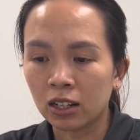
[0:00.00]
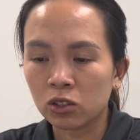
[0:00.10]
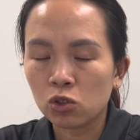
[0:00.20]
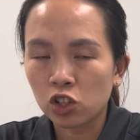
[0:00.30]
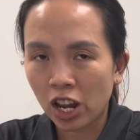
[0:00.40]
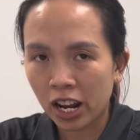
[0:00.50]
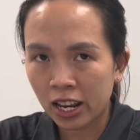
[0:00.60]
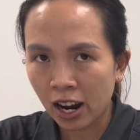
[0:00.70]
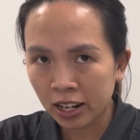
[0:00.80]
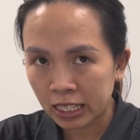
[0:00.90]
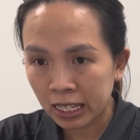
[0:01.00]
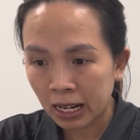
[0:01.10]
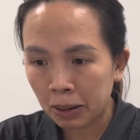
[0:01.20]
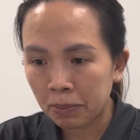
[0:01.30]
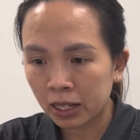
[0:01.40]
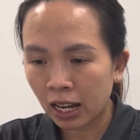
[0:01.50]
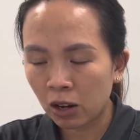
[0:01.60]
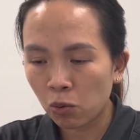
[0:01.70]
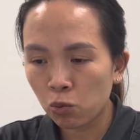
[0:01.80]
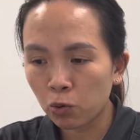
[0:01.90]
to share the idea, but I
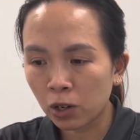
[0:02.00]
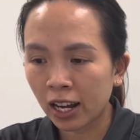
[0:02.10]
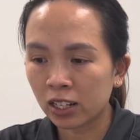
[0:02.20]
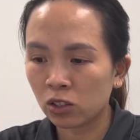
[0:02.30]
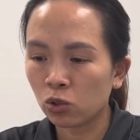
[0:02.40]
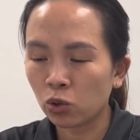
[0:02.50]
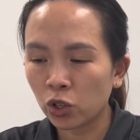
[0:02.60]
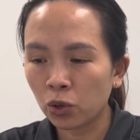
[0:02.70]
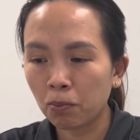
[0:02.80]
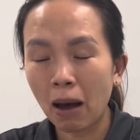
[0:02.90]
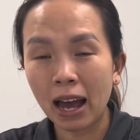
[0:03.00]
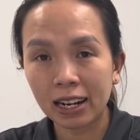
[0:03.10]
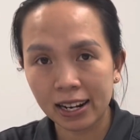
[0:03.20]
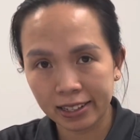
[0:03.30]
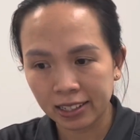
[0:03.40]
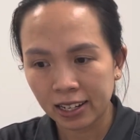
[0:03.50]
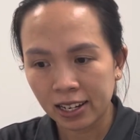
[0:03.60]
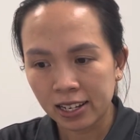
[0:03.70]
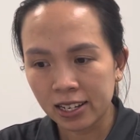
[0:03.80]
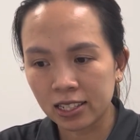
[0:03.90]
would like to use Padlet.
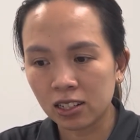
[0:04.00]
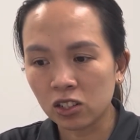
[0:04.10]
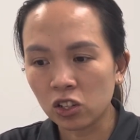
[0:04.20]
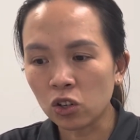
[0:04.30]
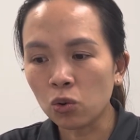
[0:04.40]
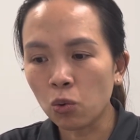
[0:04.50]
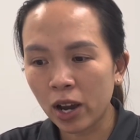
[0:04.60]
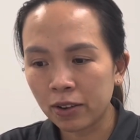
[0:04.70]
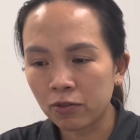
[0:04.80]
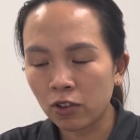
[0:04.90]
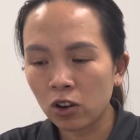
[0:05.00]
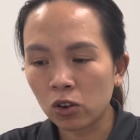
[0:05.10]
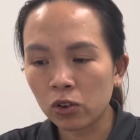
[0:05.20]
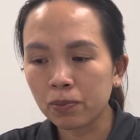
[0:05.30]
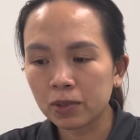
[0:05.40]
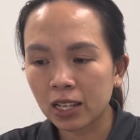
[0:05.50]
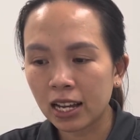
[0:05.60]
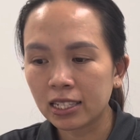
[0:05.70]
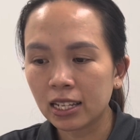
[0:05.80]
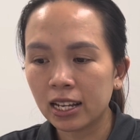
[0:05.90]
It's a new way for group
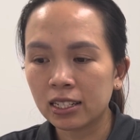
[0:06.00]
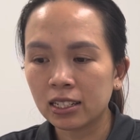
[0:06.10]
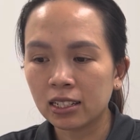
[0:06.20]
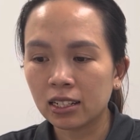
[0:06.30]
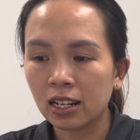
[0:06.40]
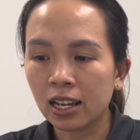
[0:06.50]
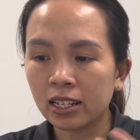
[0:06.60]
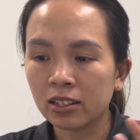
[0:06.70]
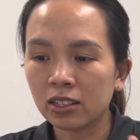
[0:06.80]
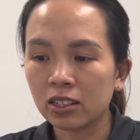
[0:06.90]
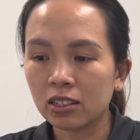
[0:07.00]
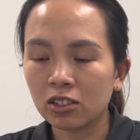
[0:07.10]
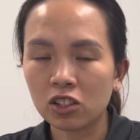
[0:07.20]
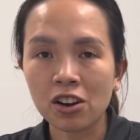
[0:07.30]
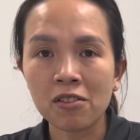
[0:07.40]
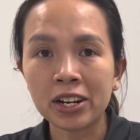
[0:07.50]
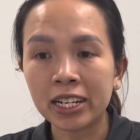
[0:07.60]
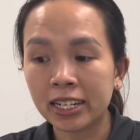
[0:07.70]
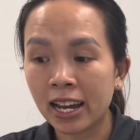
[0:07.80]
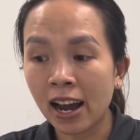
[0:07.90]
tasks and like
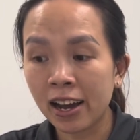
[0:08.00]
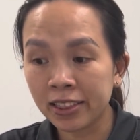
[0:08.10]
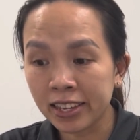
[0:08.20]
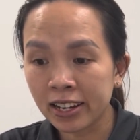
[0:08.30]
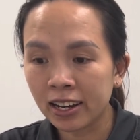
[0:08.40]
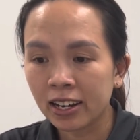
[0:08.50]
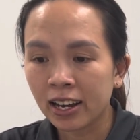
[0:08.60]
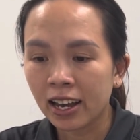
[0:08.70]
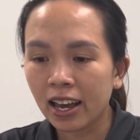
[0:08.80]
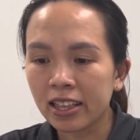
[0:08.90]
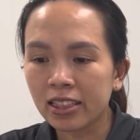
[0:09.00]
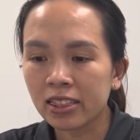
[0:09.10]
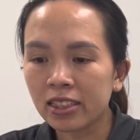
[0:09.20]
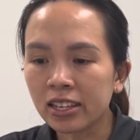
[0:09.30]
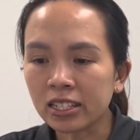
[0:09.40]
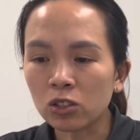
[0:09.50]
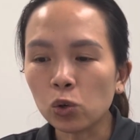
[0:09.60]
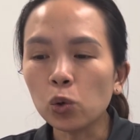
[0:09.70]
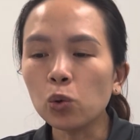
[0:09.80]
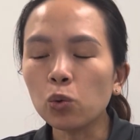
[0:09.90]
sharing the idea, and this
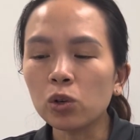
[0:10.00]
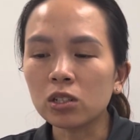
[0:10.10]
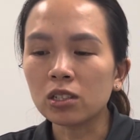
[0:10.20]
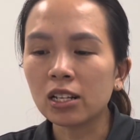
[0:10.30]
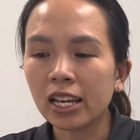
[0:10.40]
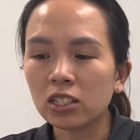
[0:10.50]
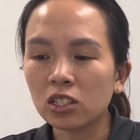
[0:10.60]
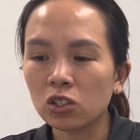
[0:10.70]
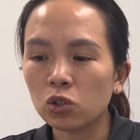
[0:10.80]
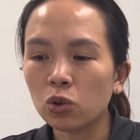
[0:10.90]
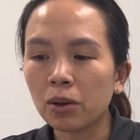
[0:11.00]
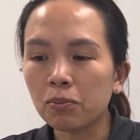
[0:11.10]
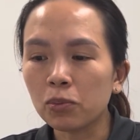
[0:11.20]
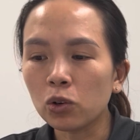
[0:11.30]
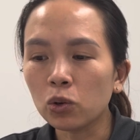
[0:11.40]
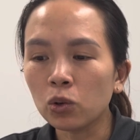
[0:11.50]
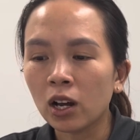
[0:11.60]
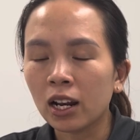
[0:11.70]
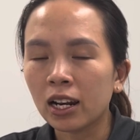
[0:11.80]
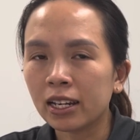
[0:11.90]
tool was selected to improve
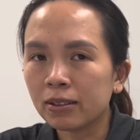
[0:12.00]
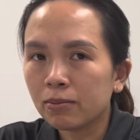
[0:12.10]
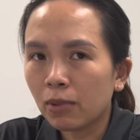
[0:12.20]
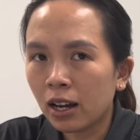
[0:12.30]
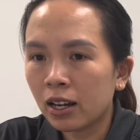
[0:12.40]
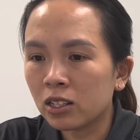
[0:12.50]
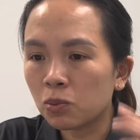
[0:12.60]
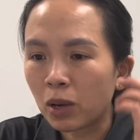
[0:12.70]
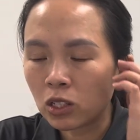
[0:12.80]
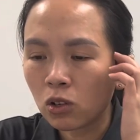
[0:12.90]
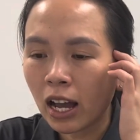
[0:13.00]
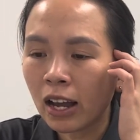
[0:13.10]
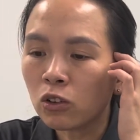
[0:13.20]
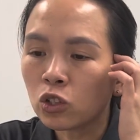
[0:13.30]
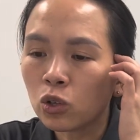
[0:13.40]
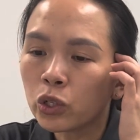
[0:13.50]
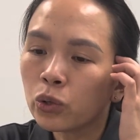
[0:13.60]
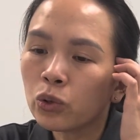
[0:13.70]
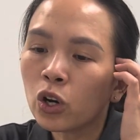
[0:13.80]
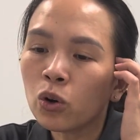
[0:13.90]
like especially I also
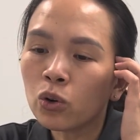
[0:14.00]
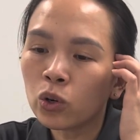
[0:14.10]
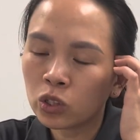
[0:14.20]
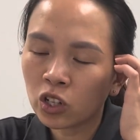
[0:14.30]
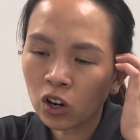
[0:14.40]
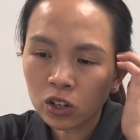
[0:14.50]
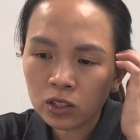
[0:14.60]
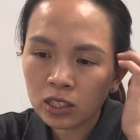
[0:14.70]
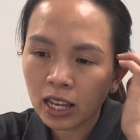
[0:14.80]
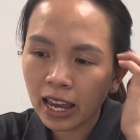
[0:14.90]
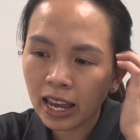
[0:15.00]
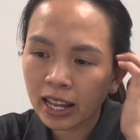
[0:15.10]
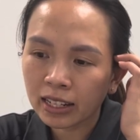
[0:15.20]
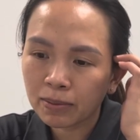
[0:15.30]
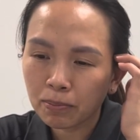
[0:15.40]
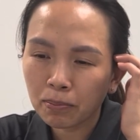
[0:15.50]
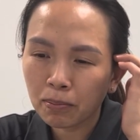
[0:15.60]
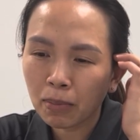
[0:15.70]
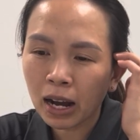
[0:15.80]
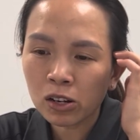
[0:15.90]
use Google Docs and
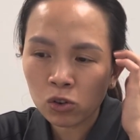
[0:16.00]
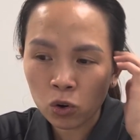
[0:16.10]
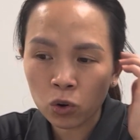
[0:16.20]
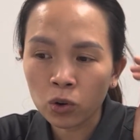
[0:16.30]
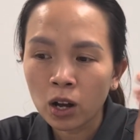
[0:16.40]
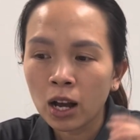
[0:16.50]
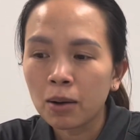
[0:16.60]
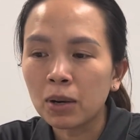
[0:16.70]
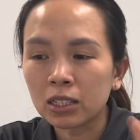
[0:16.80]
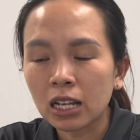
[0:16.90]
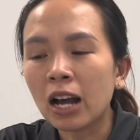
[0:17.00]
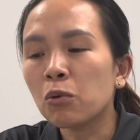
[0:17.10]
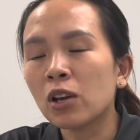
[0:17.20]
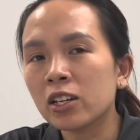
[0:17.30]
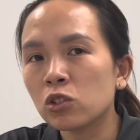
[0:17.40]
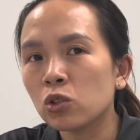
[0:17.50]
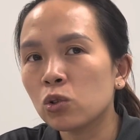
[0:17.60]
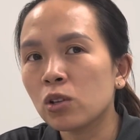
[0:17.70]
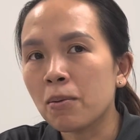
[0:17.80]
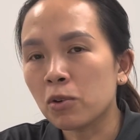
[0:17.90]
Miro, but I would like to
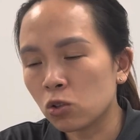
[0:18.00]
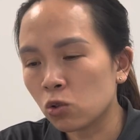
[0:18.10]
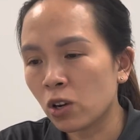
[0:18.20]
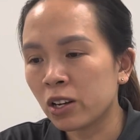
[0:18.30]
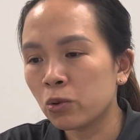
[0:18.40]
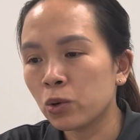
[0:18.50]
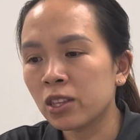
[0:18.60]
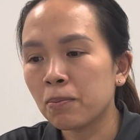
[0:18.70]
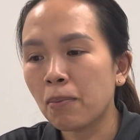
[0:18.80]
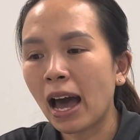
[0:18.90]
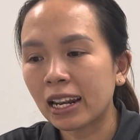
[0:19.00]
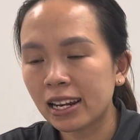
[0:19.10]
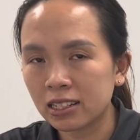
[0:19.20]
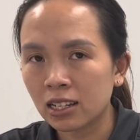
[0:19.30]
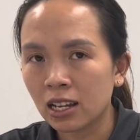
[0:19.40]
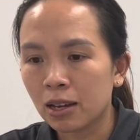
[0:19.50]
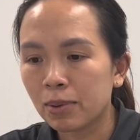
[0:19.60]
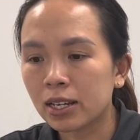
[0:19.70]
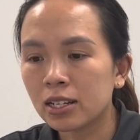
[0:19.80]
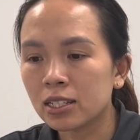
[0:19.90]
demonstrate with the Padlet
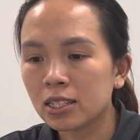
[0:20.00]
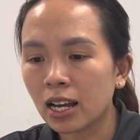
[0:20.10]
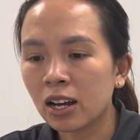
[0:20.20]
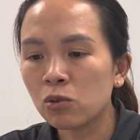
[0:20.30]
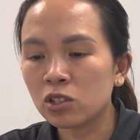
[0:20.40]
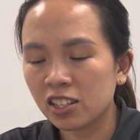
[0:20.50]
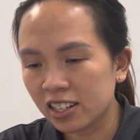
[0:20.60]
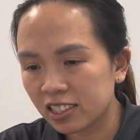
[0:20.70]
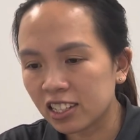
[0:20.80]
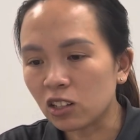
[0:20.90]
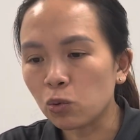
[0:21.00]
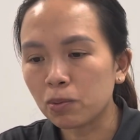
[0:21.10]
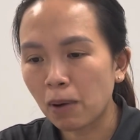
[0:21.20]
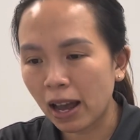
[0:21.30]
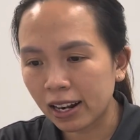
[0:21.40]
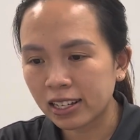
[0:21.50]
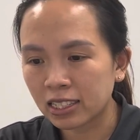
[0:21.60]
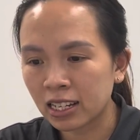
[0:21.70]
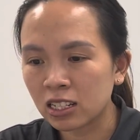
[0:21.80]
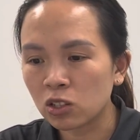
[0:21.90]
because I was testing with Padlet
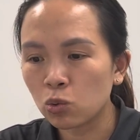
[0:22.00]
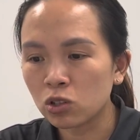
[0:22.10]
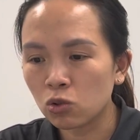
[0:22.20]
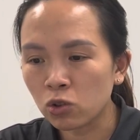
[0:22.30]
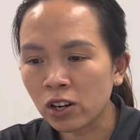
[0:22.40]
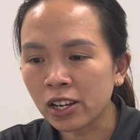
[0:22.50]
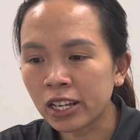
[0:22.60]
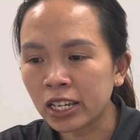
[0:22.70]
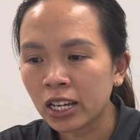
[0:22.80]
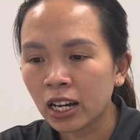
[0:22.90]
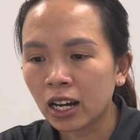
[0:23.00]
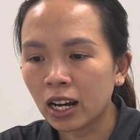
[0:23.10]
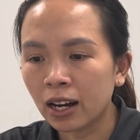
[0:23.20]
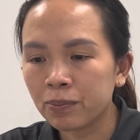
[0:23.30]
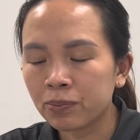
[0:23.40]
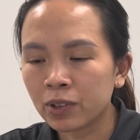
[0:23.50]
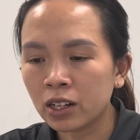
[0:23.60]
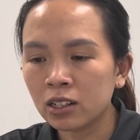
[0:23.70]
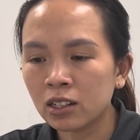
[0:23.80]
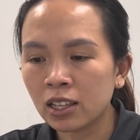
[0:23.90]
and it was really
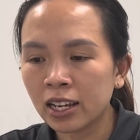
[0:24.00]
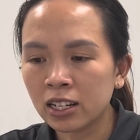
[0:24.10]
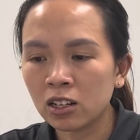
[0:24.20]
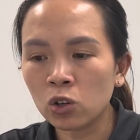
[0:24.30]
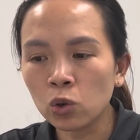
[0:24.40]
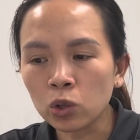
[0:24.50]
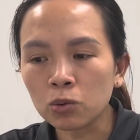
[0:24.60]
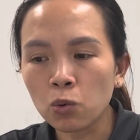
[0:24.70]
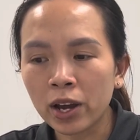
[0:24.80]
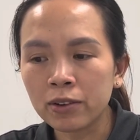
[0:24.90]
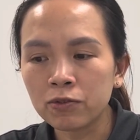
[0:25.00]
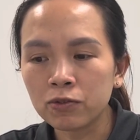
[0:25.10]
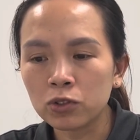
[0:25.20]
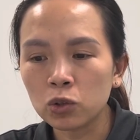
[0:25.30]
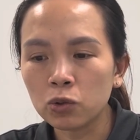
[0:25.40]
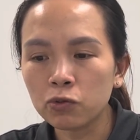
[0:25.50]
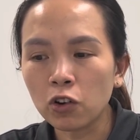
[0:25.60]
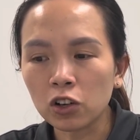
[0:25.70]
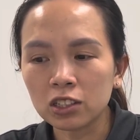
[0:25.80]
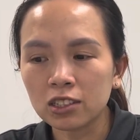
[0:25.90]
like a good way to
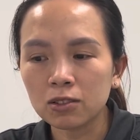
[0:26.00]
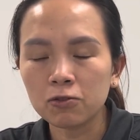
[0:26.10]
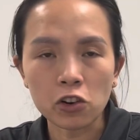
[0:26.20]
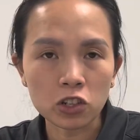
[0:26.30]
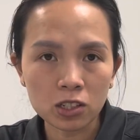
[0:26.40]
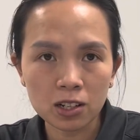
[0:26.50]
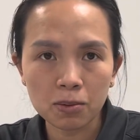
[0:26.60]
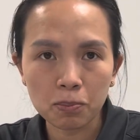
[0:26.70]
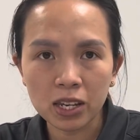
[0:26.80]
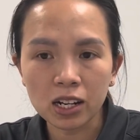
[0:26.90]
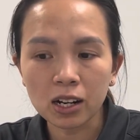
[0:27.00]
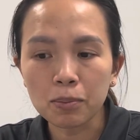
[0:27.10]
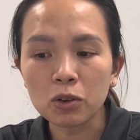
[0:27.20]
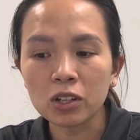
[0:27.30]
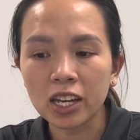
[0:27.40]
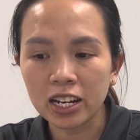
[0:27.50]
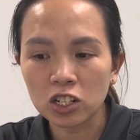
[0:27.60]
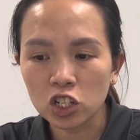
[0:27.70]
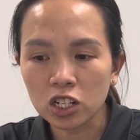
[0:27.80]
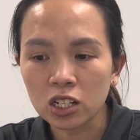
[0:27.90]
foster peer
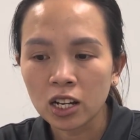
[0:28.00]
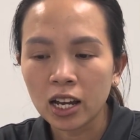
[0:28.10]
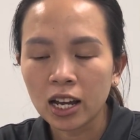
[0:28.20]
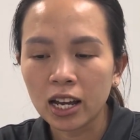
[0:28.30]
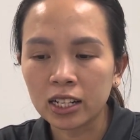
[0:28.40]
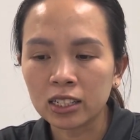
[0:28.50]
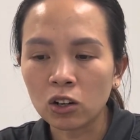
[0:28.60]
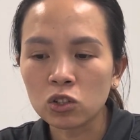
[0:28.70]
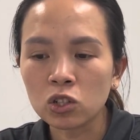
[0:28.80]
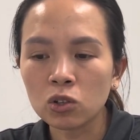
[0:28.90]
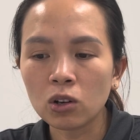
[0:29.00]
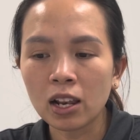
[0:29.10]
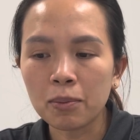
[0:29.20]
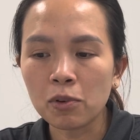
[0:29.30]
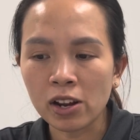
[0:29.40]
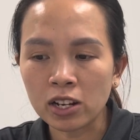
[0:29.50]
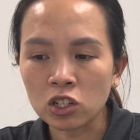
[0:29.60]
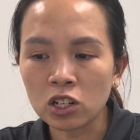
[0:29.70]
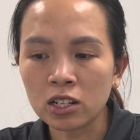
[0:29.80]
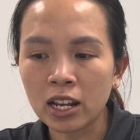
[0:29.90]
communication and also
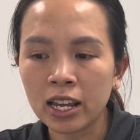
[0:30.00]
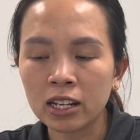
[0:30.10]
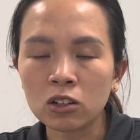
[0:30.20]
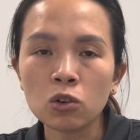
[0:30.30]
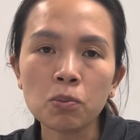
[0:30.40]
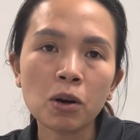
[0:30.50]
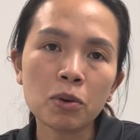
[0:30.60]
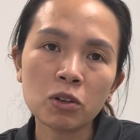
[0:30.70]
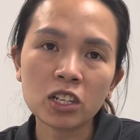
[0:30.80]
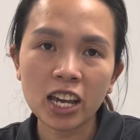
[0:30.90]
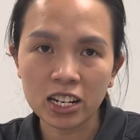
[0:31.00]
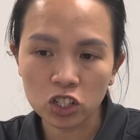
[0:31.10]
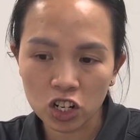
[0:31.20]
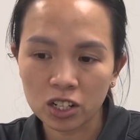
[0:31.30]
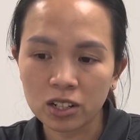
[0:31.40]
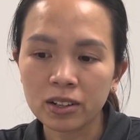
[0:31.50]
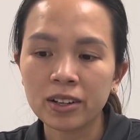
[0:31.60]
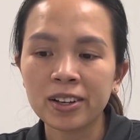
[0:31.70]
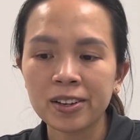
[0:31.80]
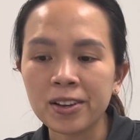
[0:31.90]
collaboration and group communication.
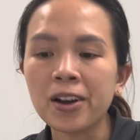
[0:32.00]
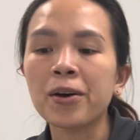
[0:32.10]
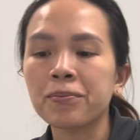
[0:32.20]
Yeah.